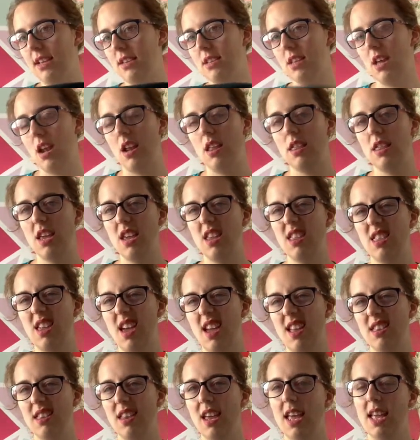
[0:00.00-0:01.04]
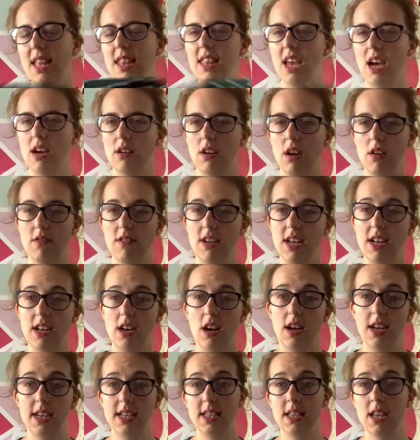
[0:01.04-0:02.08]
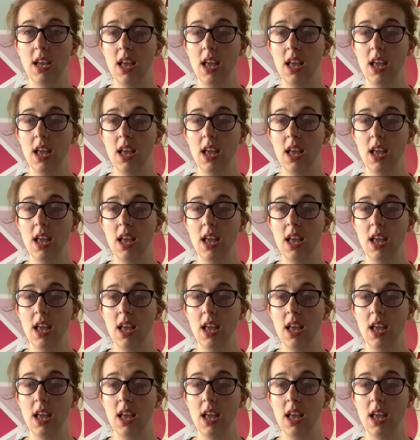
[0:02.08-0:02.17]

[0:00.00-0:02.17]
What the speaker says: that I think then that'll go really nice.